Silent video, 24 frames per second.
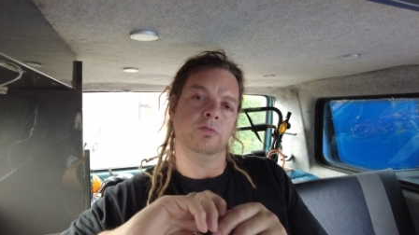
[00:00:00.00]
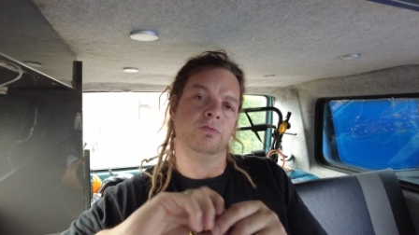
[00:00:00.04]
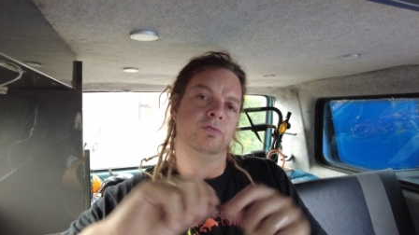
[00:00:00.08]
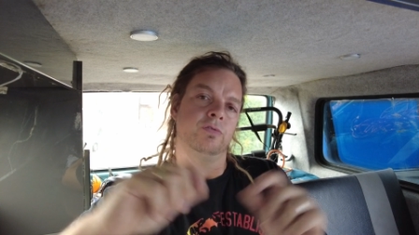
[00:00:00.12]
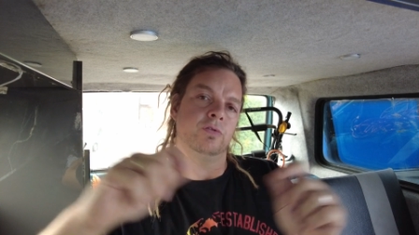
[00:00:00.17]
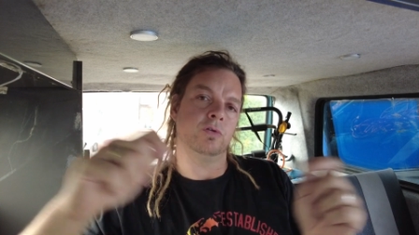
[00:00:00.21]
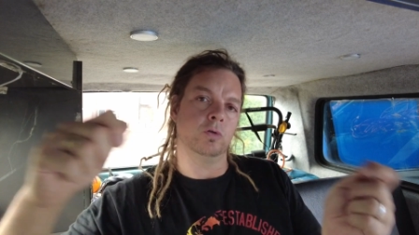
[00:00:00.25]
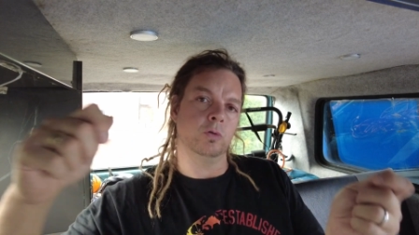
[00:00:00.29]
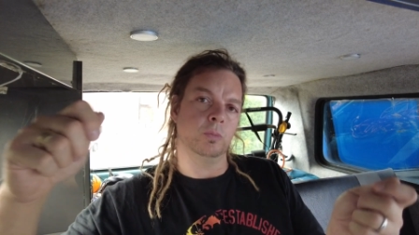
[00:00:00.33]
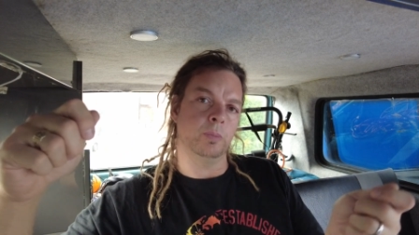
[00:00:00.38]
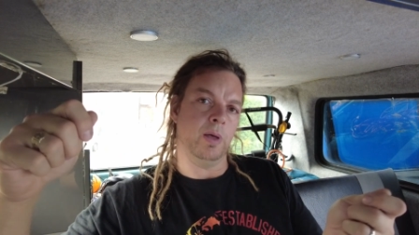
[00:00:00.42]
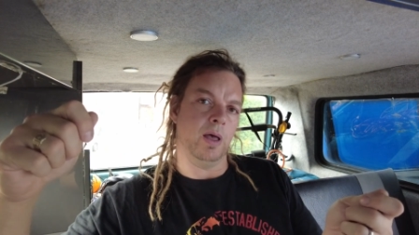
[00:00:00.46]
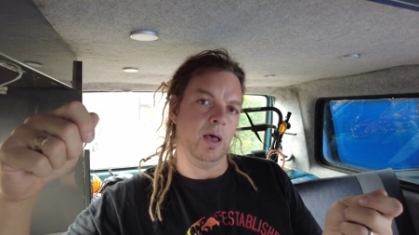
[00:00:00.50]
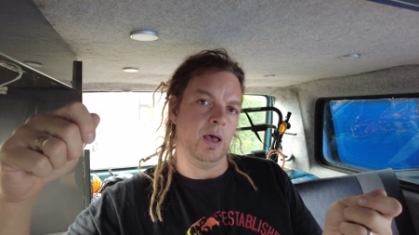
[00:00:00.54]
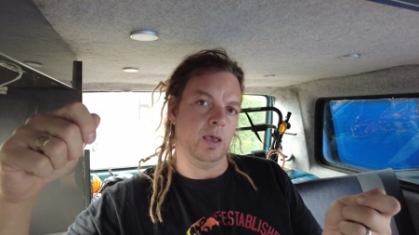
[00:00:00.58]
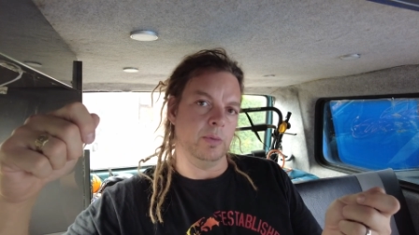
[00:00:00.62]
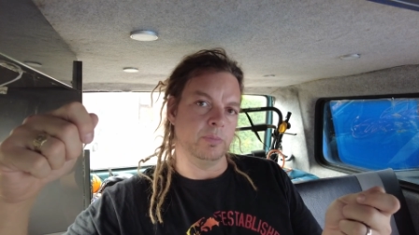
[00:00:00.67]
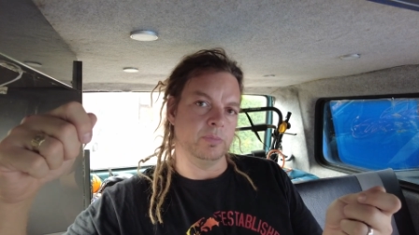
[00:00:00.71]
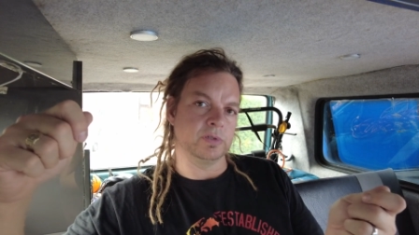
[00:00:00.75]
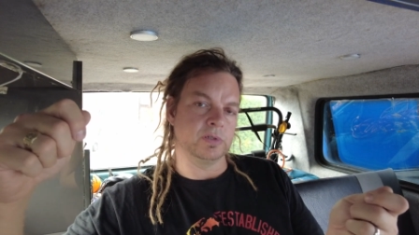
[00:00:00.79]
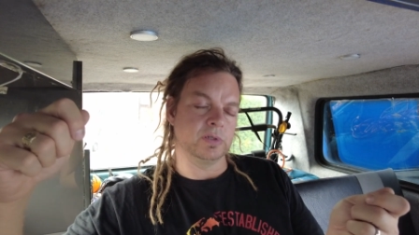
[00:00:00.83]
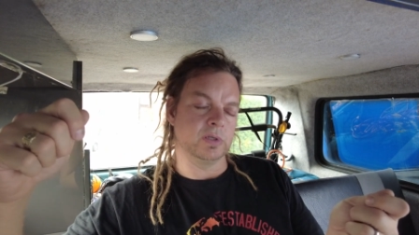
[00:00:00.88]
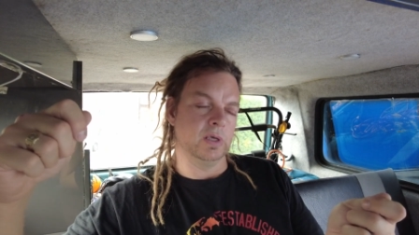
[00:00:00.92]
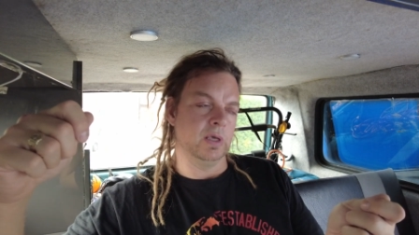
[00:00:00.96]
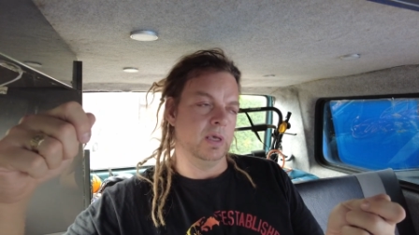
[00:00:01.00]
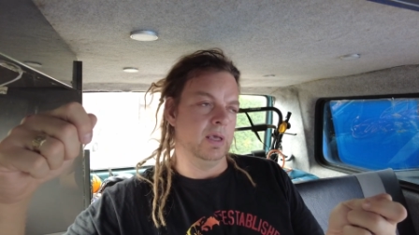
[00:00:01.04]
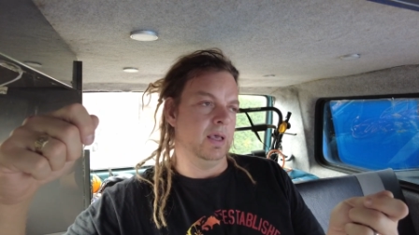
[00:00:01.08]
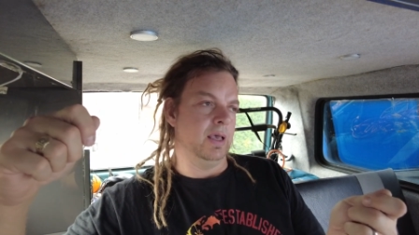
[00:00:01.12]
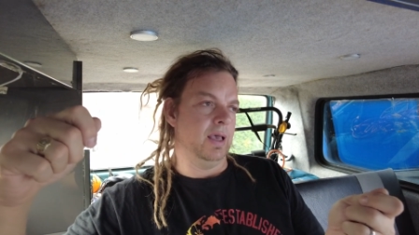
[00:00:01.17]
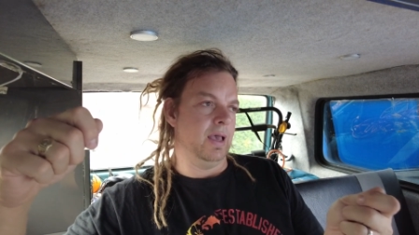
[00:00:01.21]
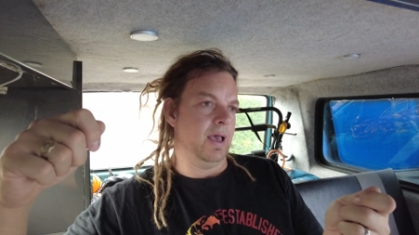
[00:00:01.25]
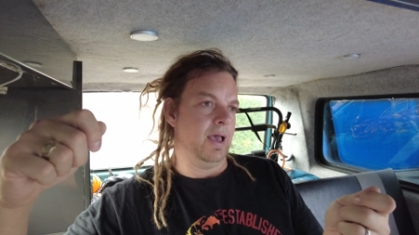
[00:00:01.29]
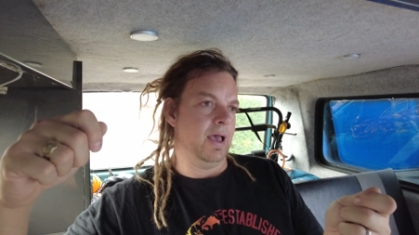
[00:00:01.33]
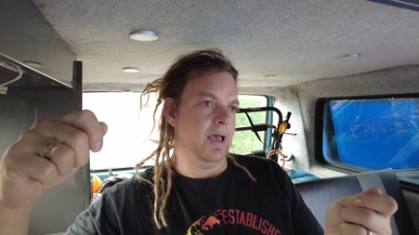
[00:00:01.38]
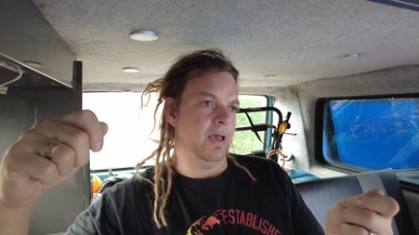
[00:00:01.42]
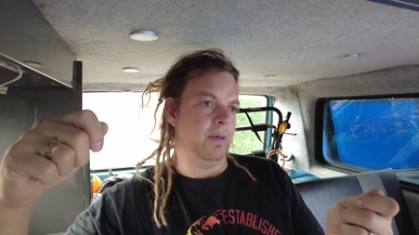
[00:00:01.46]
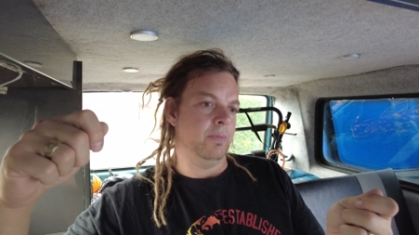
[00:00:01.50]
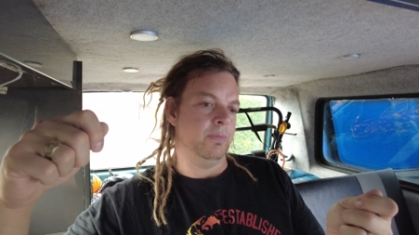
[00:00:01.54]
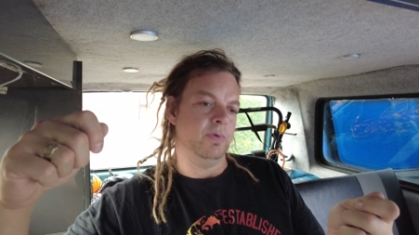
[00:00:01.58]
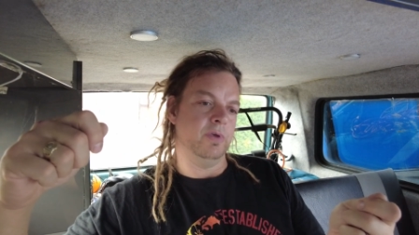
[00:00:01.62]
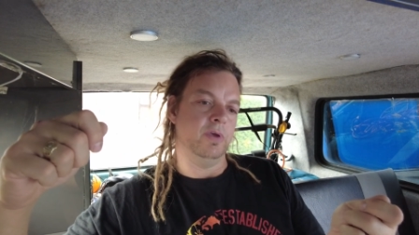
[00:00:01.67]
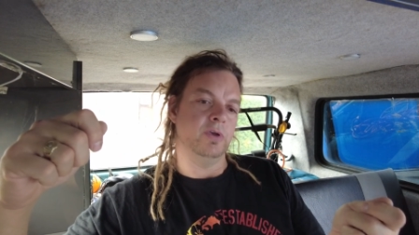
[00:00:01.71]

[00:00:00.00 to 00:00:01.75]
the fuel pipes, um,